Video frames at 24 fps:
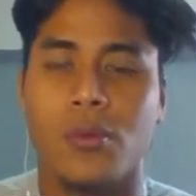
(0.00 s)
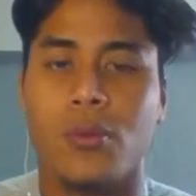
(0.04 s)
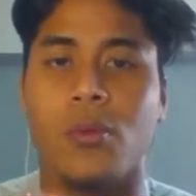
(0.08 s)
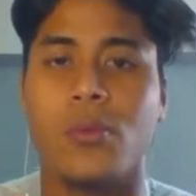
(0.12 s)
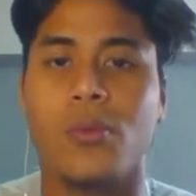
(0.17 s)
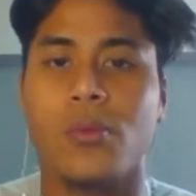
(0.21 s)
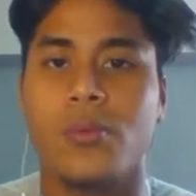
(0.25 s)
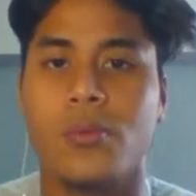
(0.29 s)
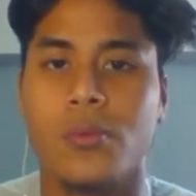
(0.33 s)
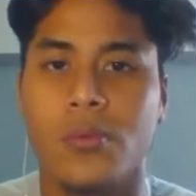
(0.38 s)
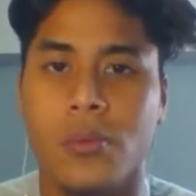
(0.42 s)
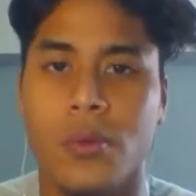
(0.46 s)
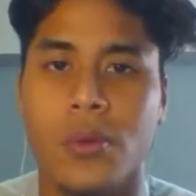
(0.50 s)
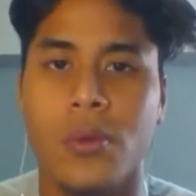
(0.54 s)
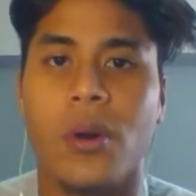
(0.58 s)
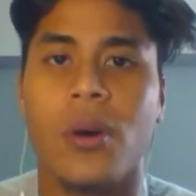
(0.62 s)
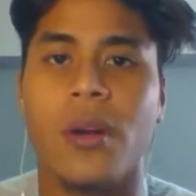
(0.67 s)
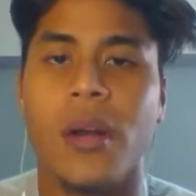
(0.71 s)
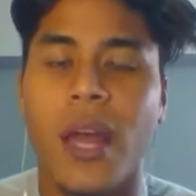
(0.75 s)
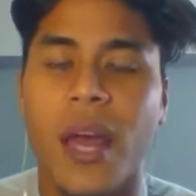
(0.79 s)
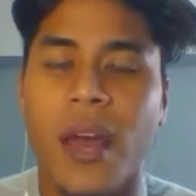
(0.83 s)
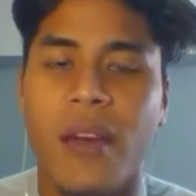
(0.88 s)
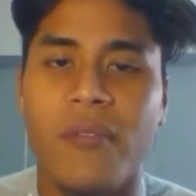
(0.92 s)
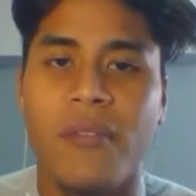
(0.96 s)
do
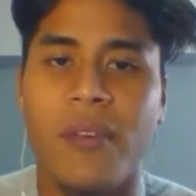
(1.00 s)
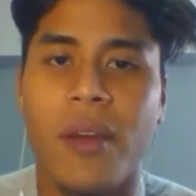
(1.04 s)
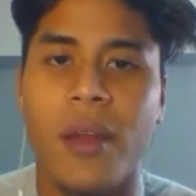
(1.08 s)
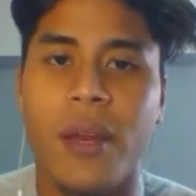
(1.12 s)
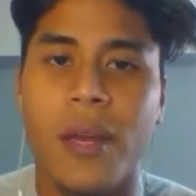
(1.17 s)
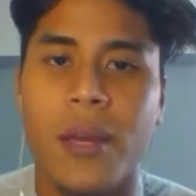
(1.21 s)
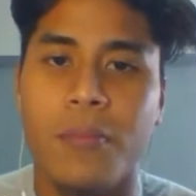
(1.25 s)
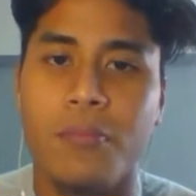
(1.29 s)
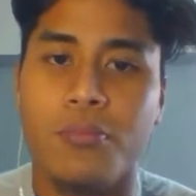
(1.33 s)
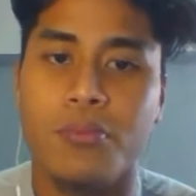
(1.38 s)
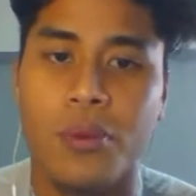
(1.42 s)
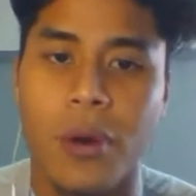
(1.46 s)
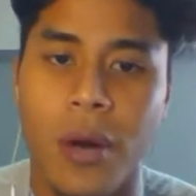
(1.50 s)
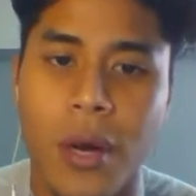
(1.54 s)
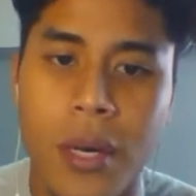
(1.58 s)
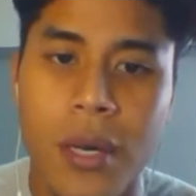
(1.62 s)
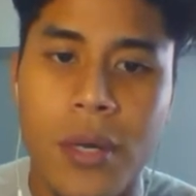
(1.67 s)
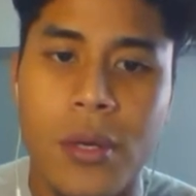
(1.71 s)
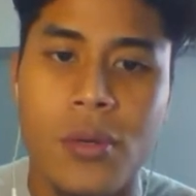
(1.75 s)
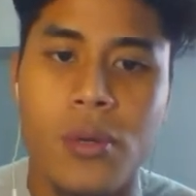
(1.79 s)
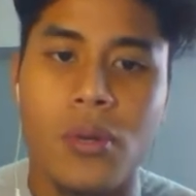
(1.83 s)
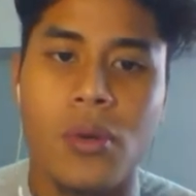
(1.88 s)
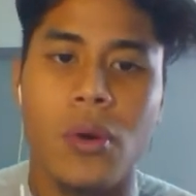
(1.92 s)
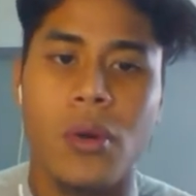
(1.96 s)
not have any
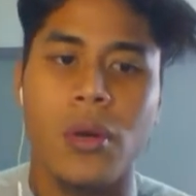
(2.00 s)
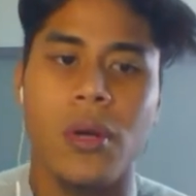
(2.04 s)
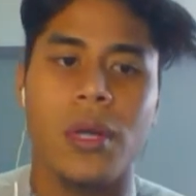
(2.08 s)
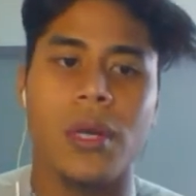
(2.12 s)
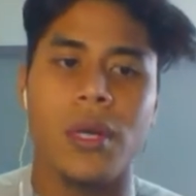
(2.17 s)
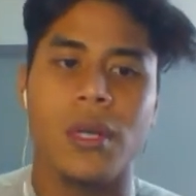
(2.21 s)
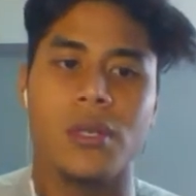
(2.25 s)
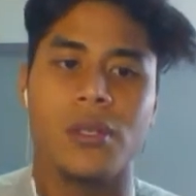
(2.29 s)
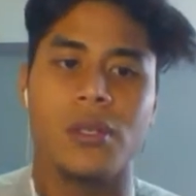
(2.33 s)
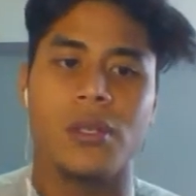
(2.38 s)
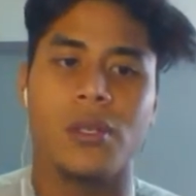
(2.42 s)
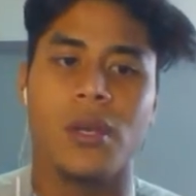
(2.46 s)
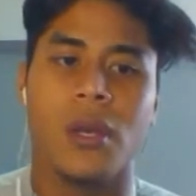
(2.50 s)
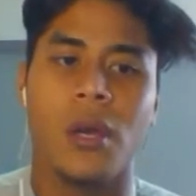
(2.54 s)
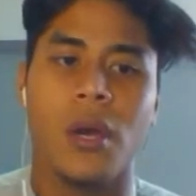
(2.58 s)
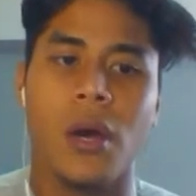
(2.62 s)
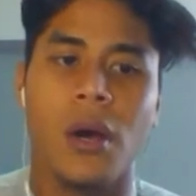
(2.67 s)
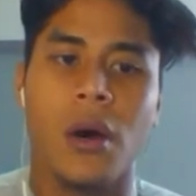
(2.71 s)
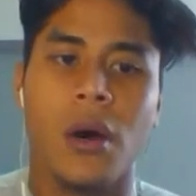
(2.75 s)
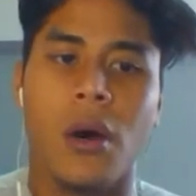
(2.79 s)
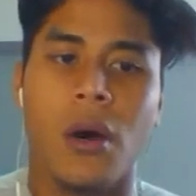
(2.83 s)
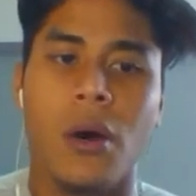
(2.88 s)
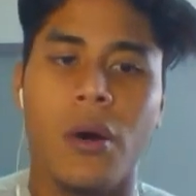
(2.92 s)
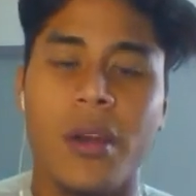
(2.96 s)
prior knowledge
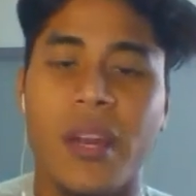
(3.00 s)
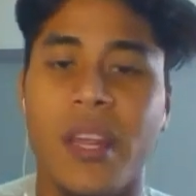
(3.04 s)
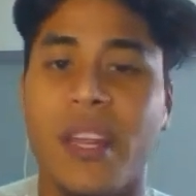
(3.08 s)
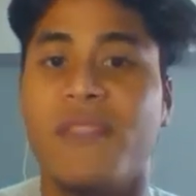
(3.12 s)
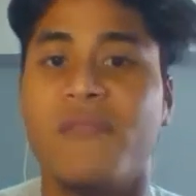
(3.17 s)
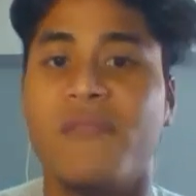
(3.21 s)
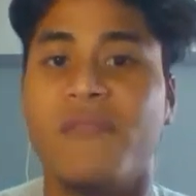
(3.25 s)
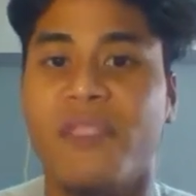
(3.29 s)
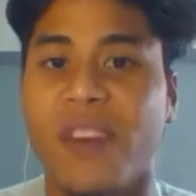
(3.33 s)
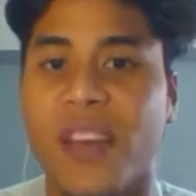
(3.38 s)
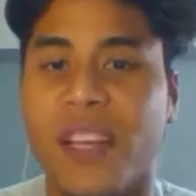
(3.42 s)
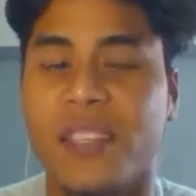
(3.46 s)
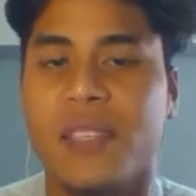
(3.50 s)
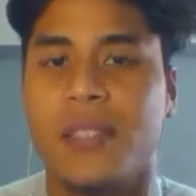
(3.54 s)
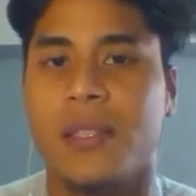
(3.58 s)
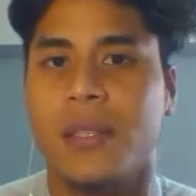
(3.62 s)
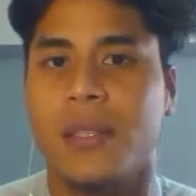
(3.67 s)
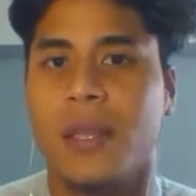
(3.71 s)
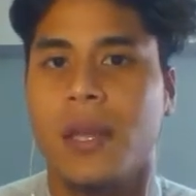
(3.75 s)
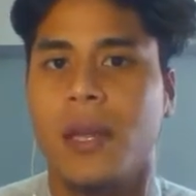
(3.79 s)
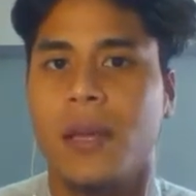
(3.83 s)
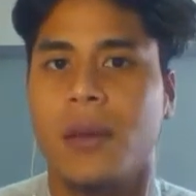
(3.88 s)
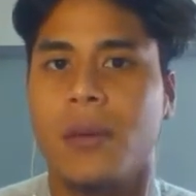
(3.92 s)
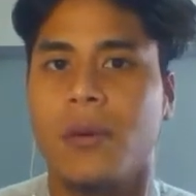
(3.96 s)
on
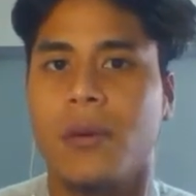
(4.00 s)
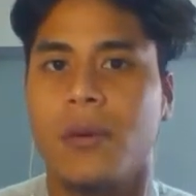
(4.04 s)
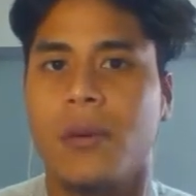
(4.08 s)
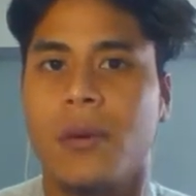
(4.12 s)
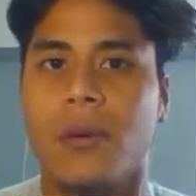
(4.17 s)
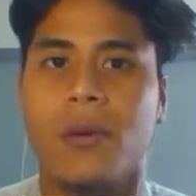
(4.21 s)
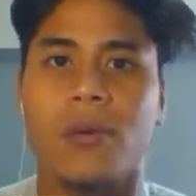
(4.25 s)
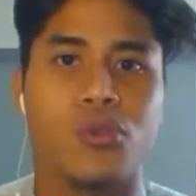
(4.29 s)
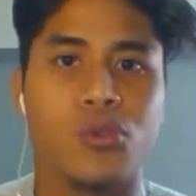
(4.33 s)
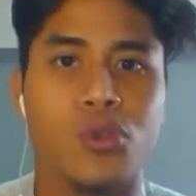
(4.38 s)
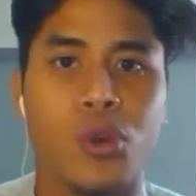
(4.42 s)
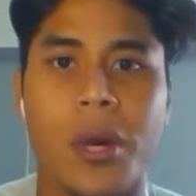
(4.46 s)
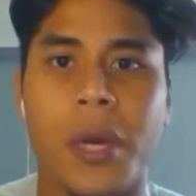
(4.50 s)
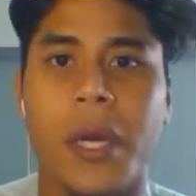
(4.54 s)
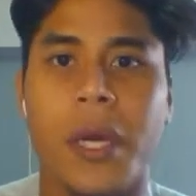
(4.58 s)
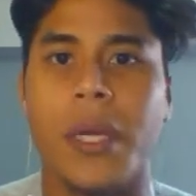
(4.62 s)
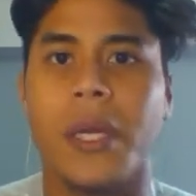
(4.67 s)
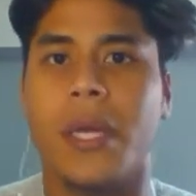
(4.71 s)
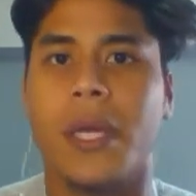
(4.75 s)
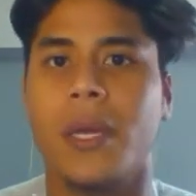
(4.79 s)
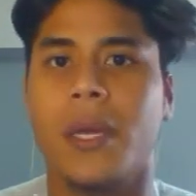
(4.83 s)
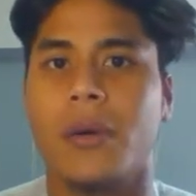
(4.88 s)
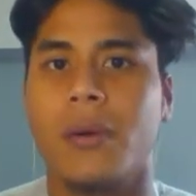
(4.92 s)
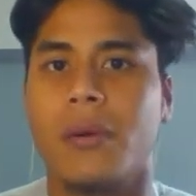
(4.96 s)
investing or
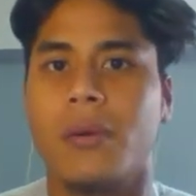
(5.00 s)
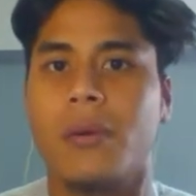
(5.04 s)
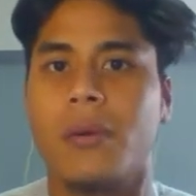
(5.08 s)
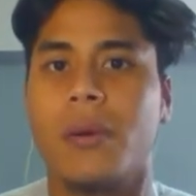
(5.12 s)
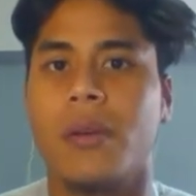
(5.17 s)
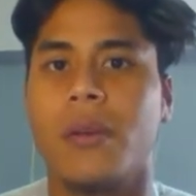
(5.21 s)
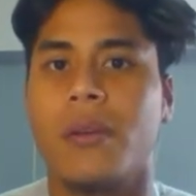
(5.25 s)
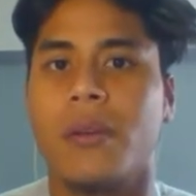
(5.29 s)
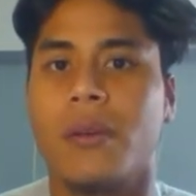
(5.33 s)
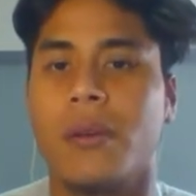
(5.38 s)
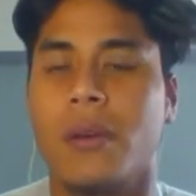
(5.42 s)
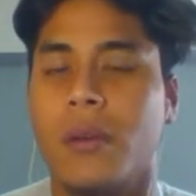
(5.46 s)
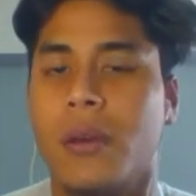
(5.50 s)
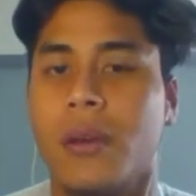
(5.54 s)
trading or